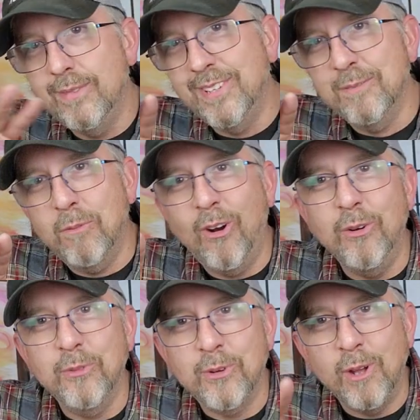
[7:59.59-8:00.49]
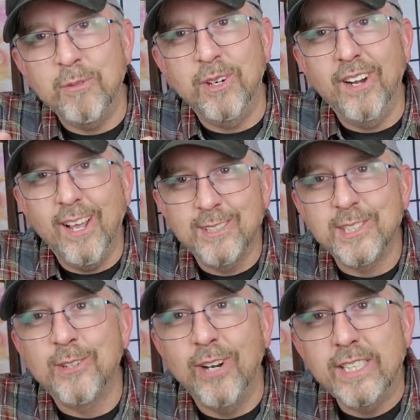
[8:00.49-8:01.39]
Martin will come to your house
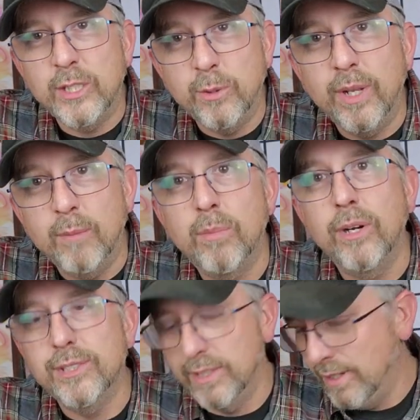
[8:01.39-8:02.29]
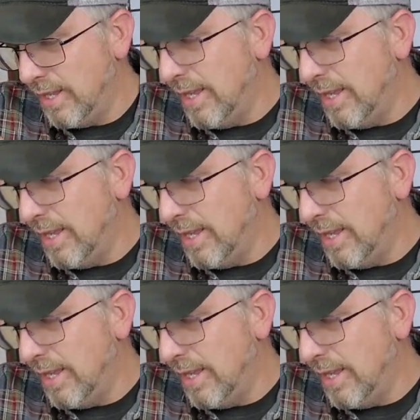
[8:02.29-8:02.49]
and correct you in person.